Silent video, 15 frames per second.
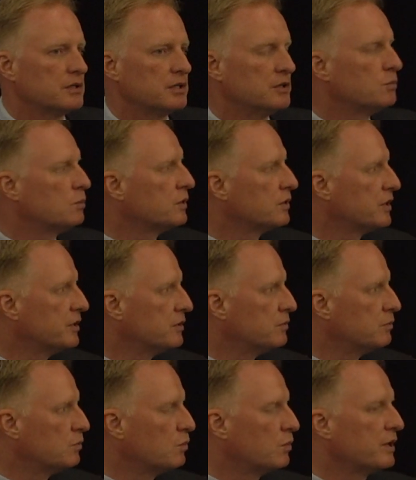
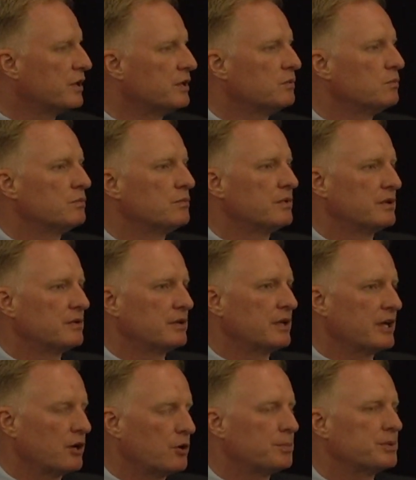and
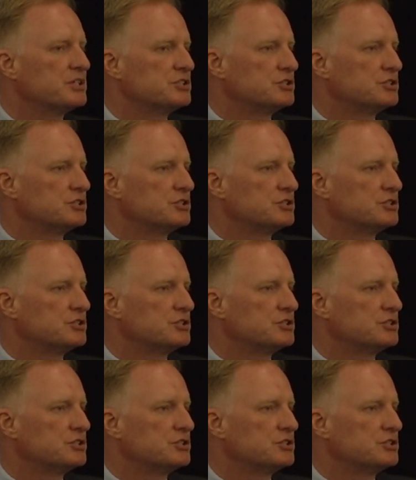helping